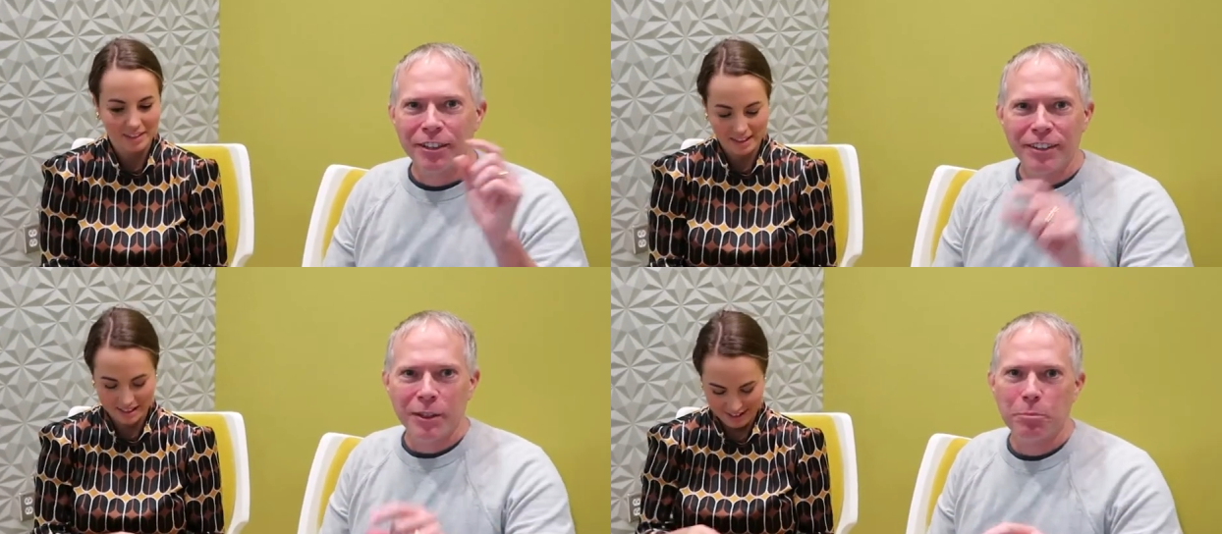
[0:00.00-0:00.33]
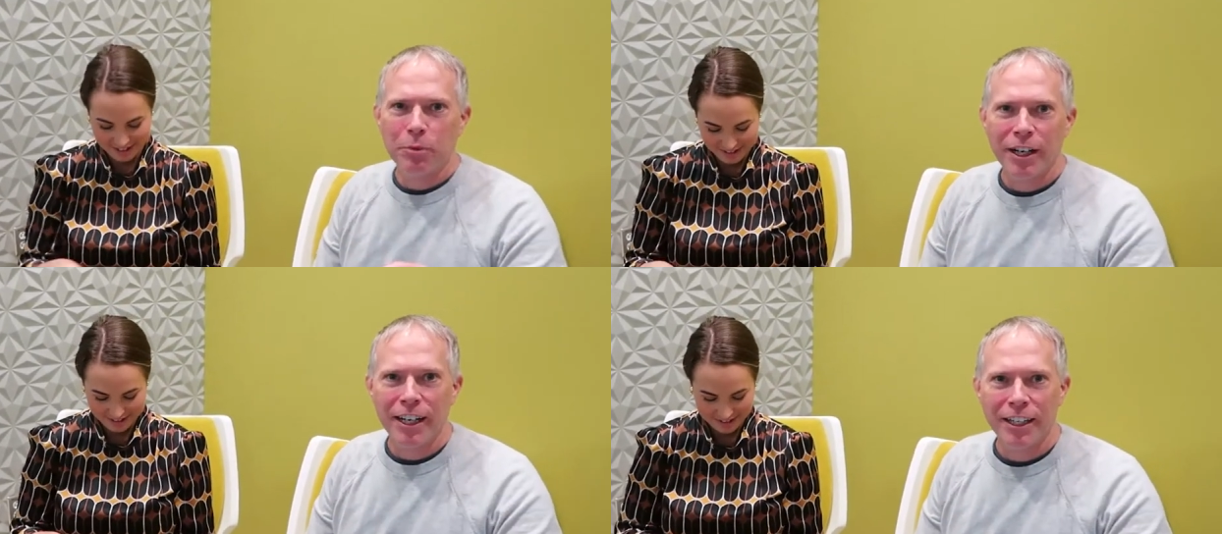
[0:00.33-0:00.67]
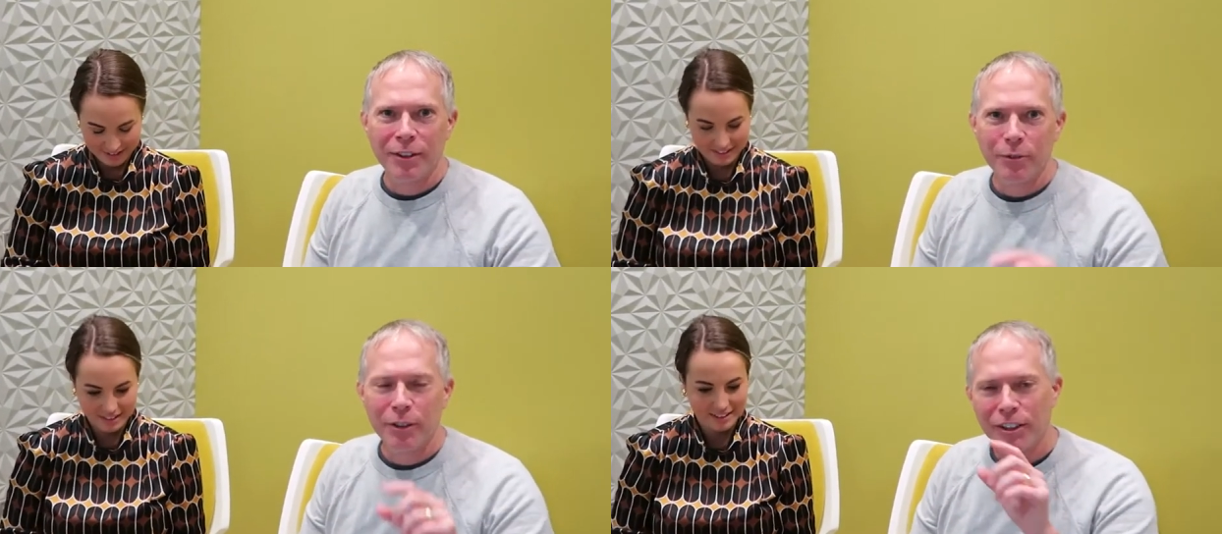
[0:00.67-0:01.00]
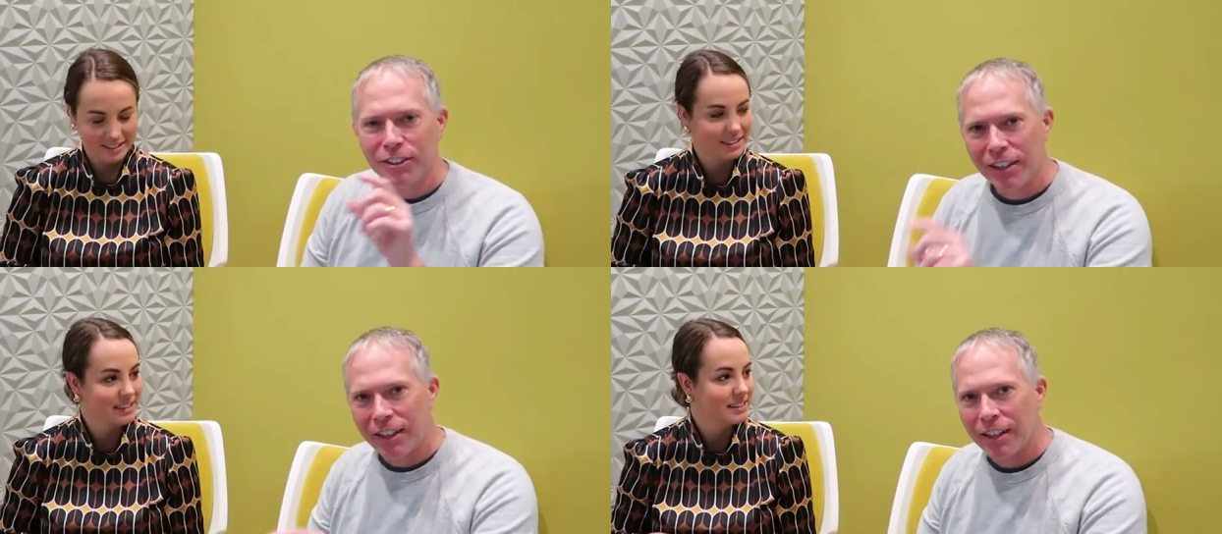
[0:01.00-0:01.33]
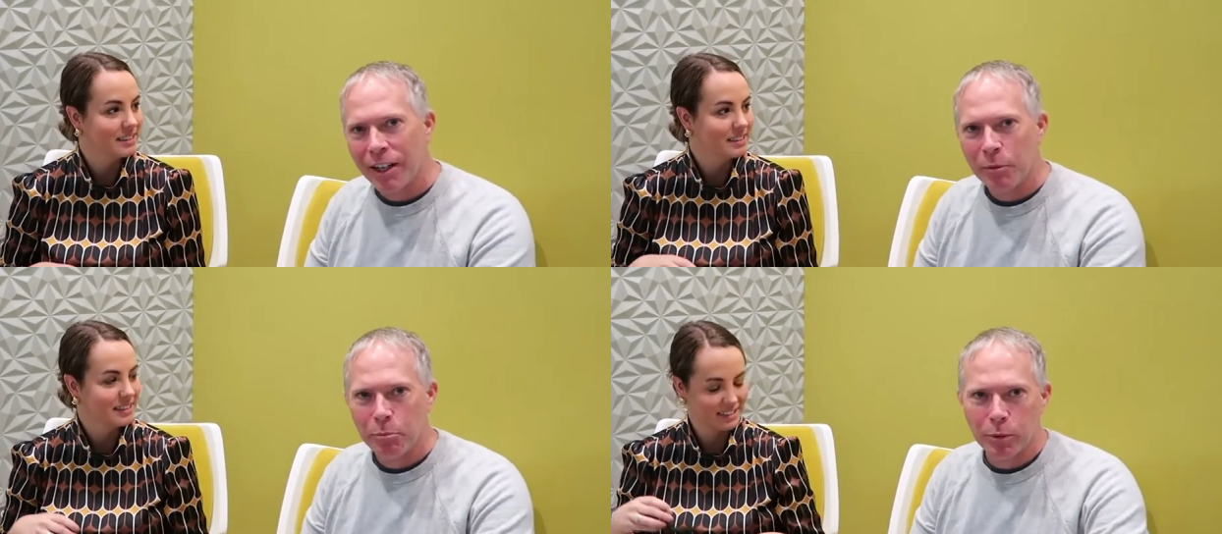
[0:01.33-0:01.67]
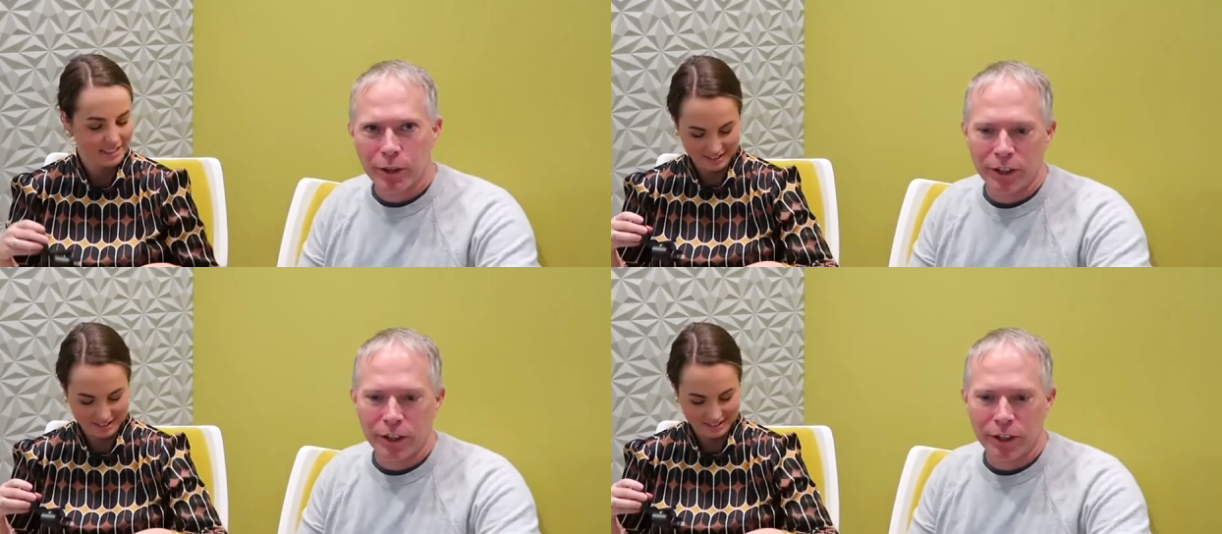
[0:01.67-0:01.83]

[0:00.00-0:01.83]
Speaker 1: We're gonna take a break. We're gonna set it up.